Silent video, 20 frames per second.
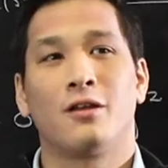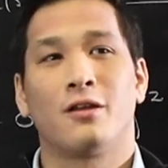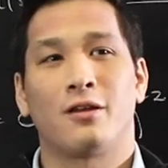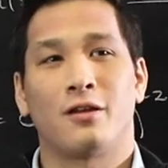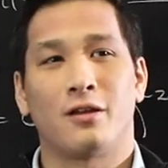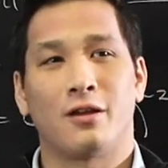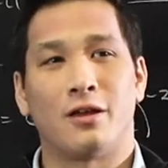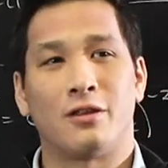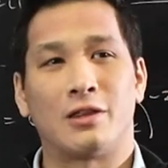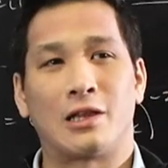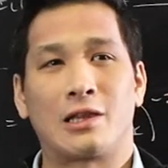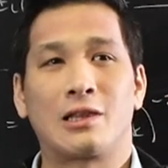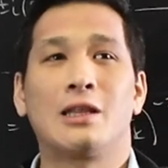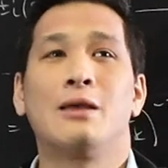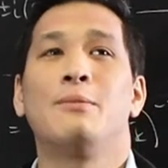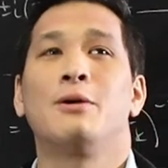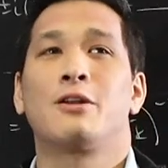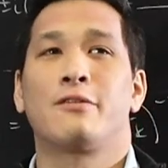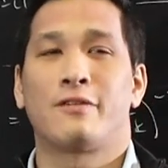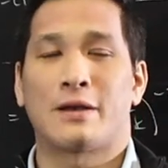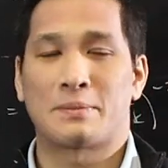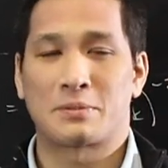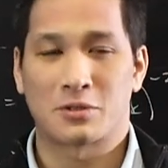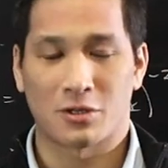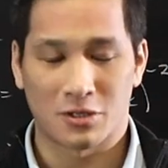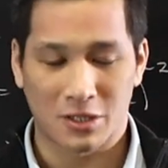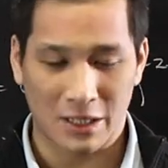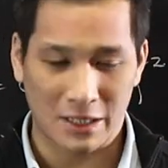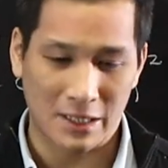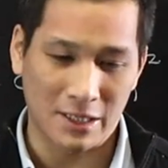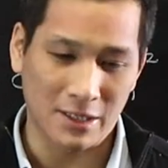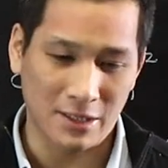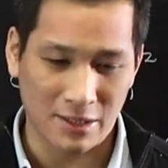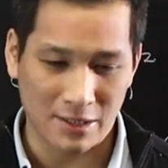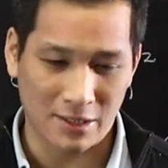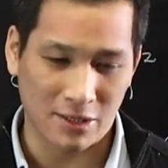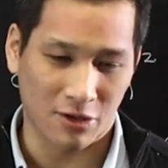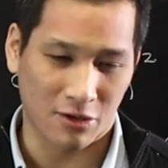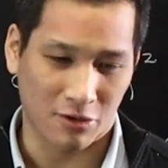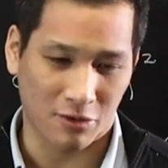in the limit of epsilon tending to
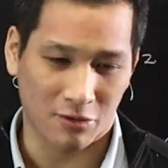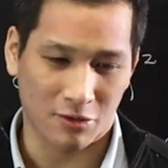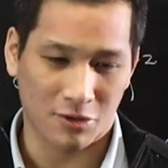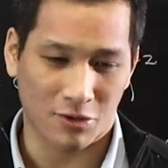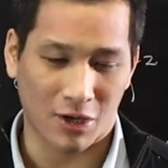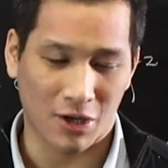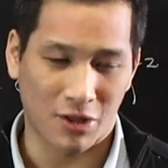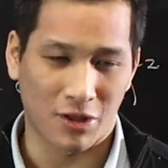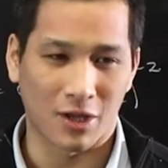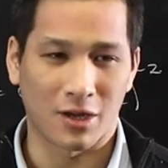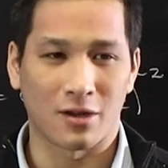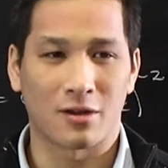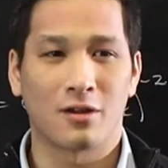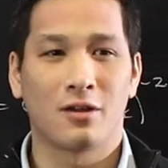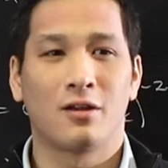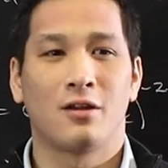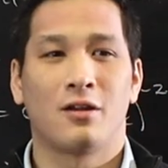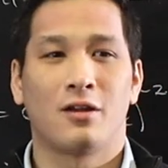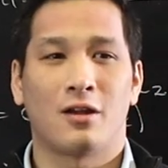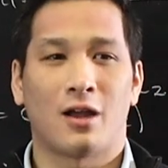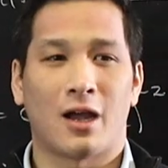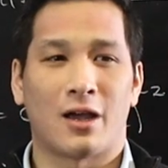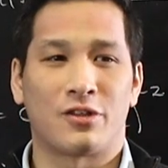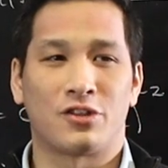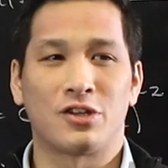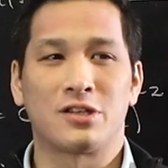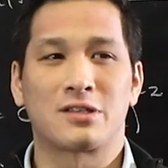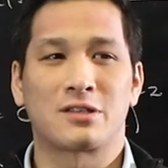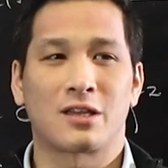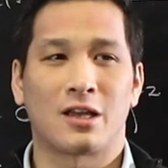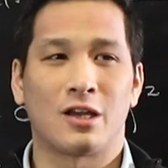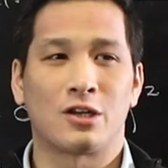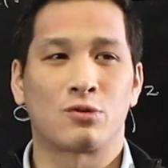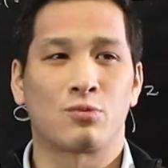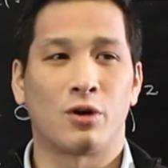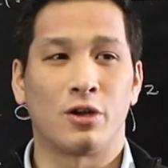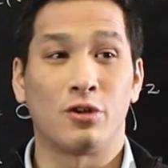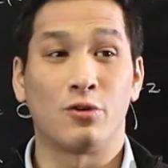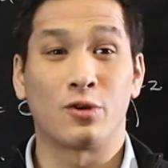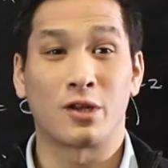0. So I think at this stage
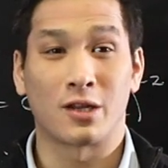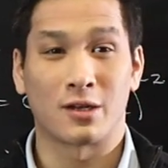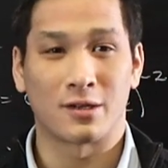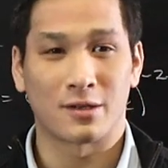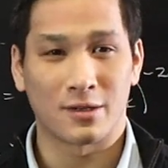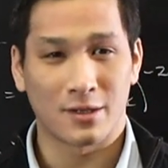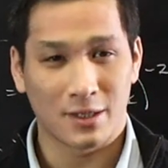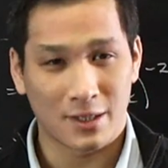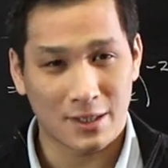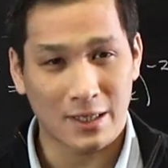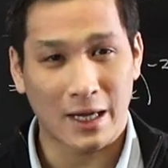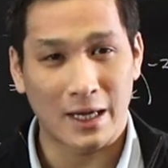what you can say